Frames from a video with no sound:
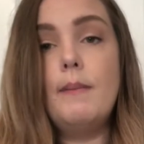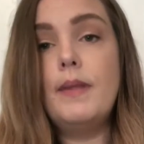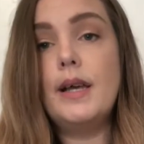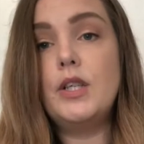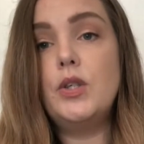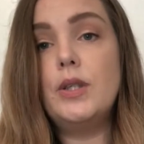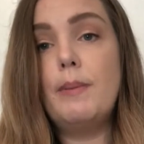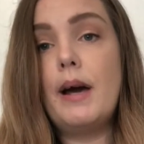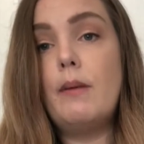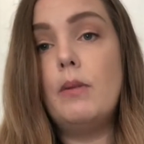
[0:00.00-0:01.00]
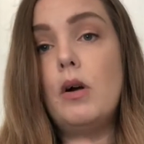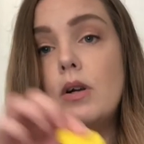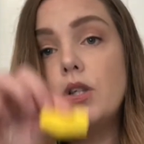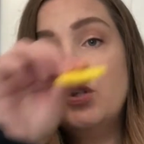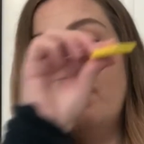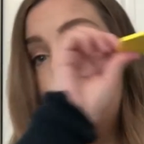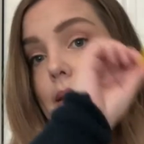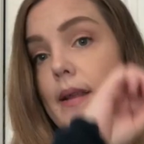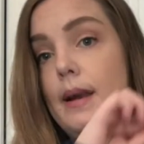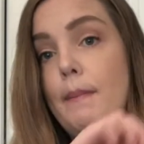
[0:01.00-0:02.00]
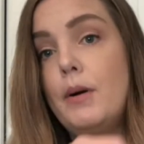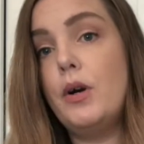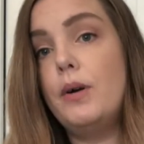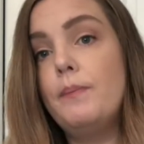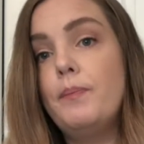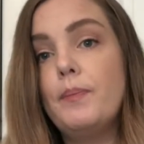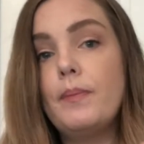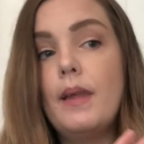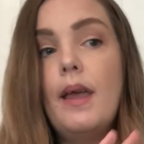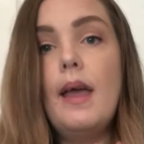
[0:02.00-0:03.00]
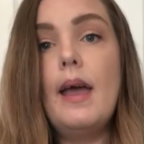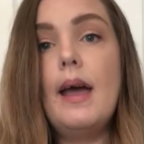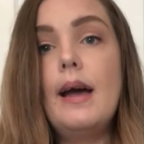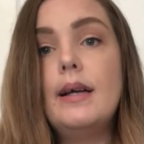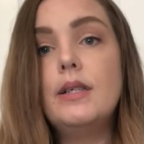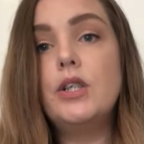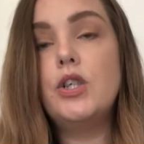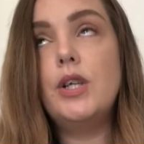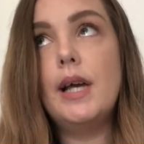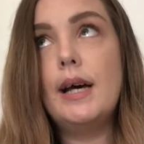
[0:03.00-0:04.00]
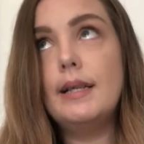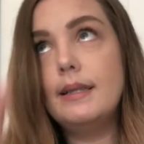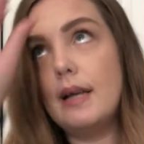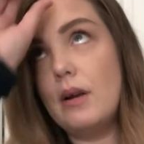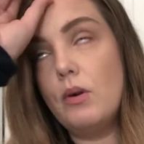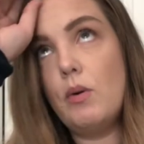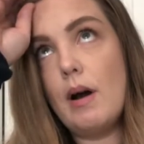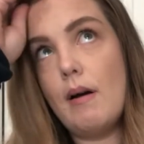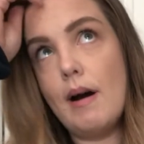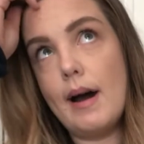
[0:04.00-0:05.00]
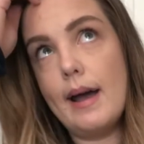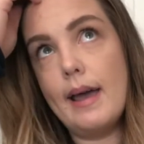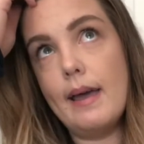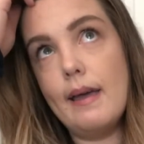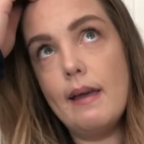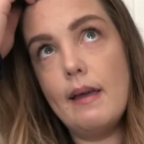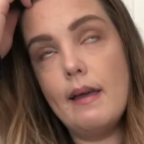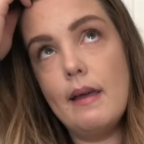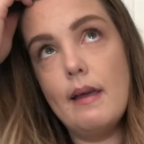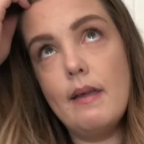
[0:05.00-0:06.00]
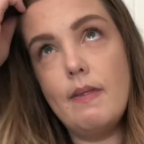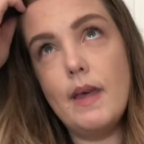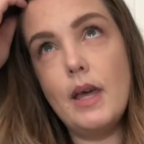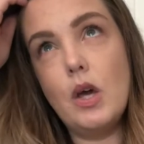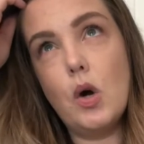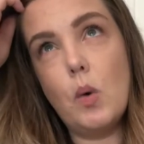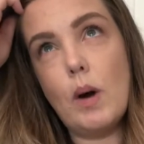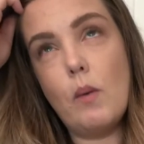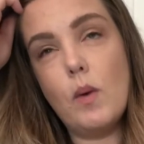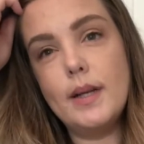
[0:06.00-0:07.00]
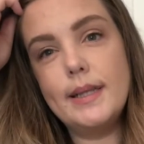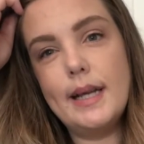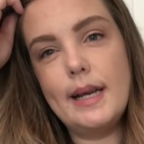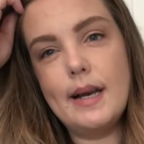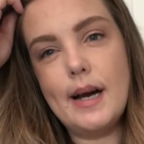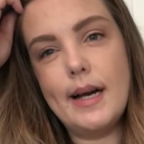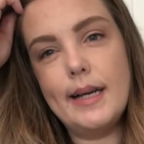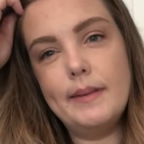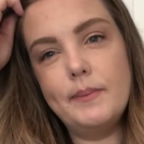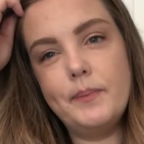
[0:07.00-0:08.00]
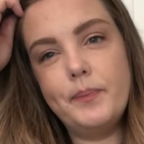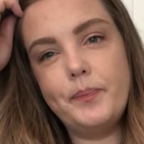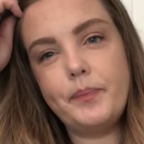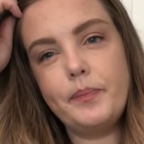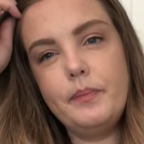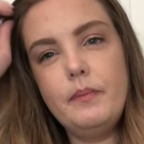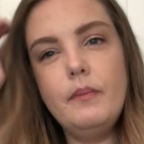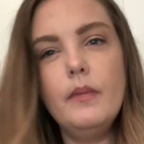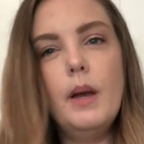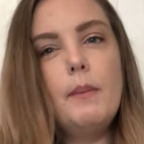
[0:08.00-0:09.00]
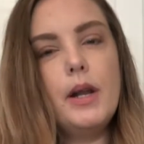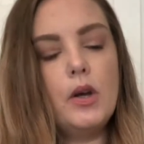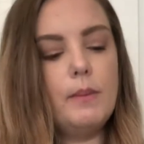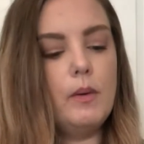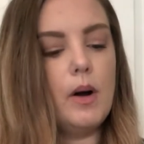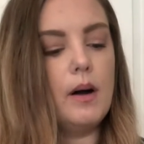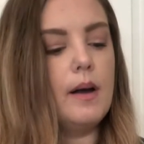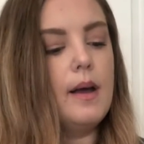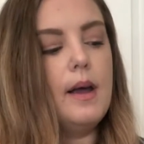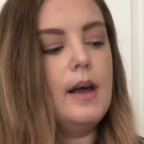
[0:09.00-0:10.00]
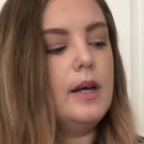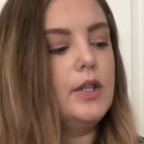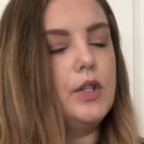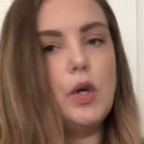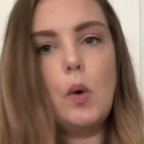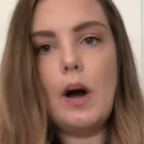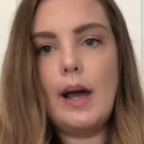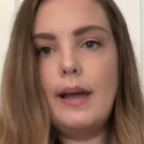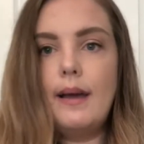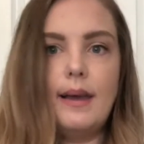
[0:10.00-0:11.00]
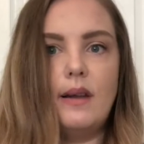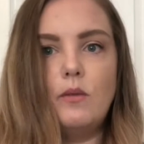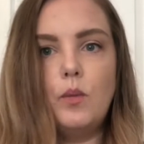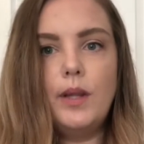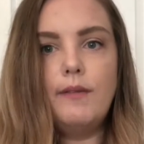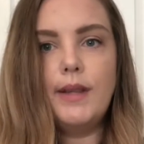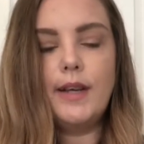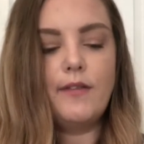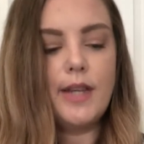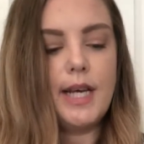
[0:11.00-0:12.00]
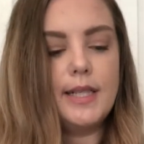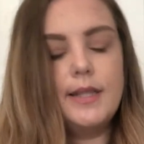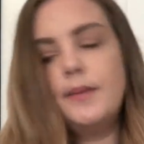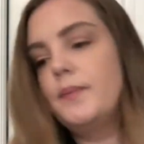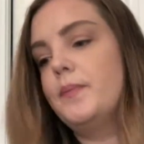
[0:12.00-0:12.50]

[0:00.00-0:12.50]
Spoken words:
they had to use the pattern blocks to make a number. And she has, I don't know how high they go. I want to say 9, but I could be wrong. So again, we'll leave a link for that.